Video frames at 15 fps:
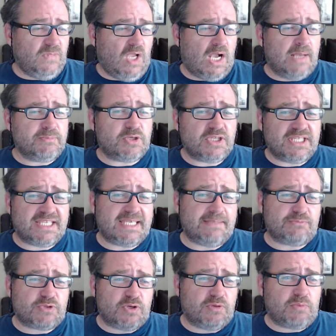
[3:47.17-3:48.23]
I'm going to
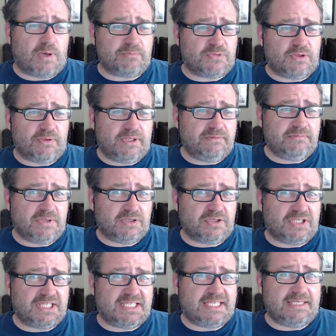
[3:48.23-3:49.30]
keep doing what I'm doing. I'm
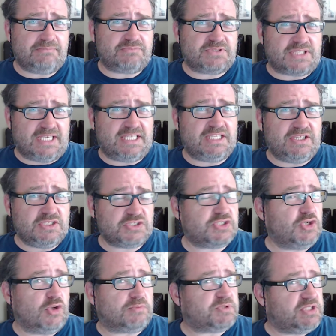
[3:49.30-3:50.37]
going to keep taking the
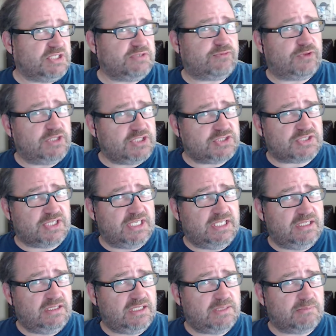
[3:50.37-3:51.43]
synopses for each
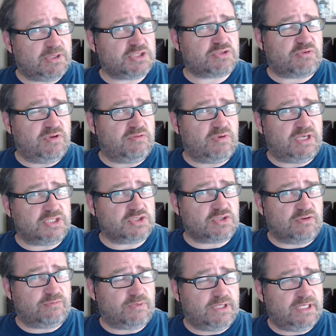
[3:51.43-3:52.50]
scene in my screenwriting
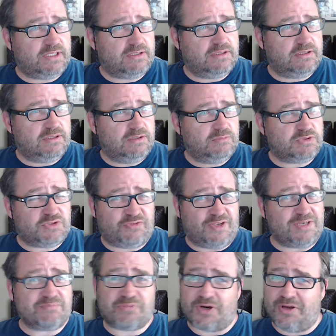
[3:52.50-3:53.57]
software, which is
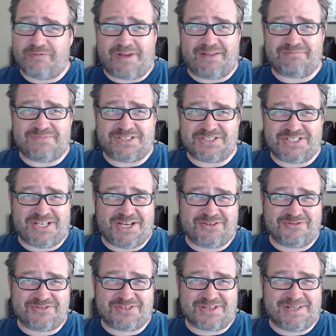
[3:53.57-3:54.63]
Fade In Pro, if I haven't mentioned it
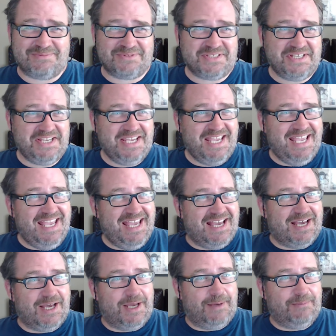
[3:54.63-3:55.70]
100 times.
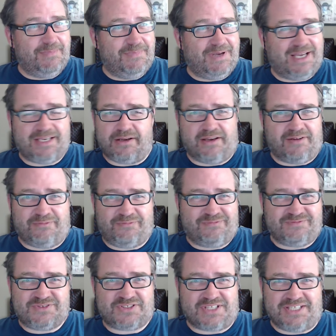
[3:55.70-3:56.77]
I don't have
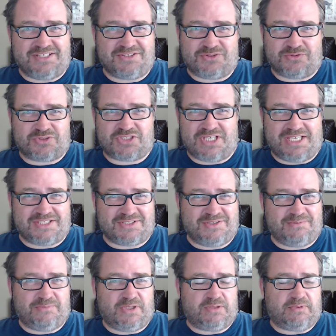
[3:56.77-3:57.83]
stakes or shares in
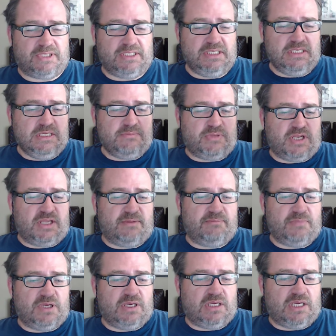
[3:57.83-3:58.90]
them, by the way, but
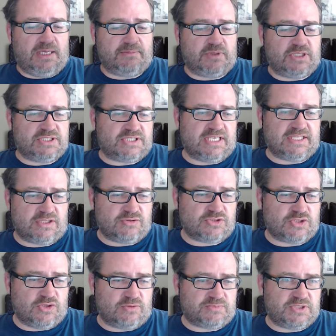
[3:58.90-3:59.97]
I'm going to take those
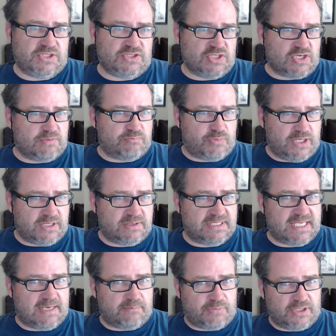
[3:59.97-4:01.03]
synopses and I'm going to break
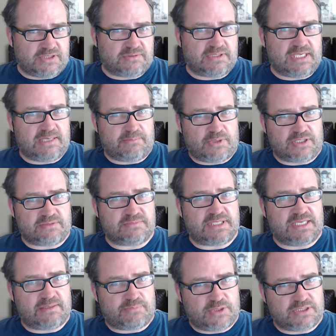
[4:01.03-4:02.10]

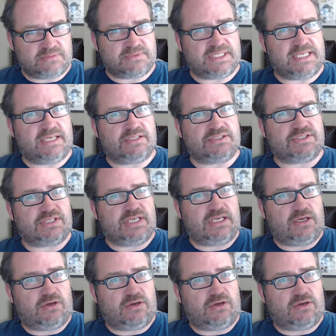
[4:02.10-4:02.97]
them down, say,